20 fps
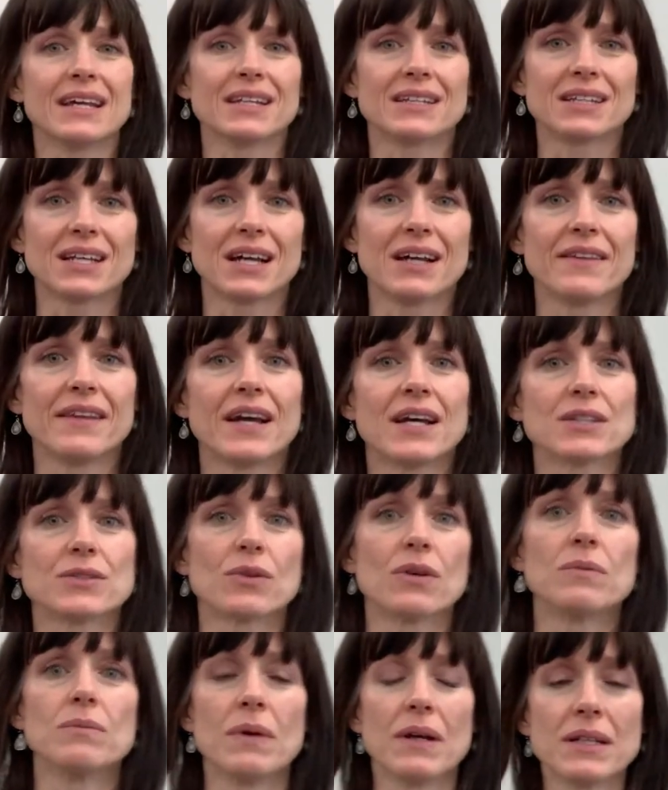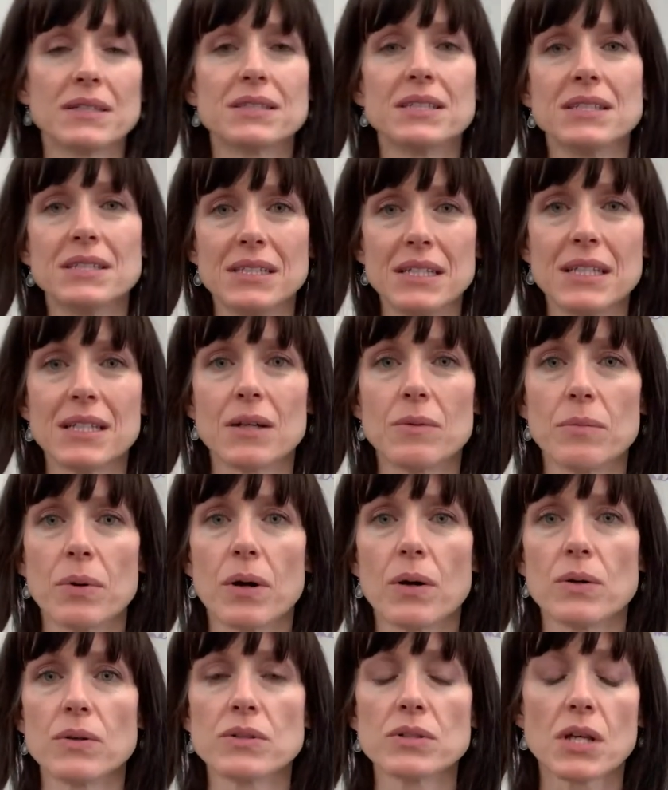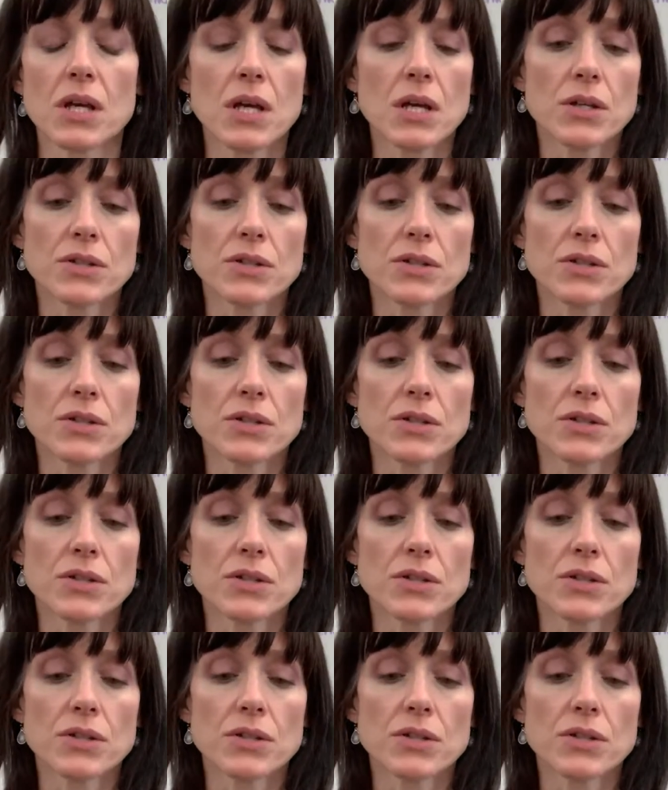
it and that's what makes it decompose.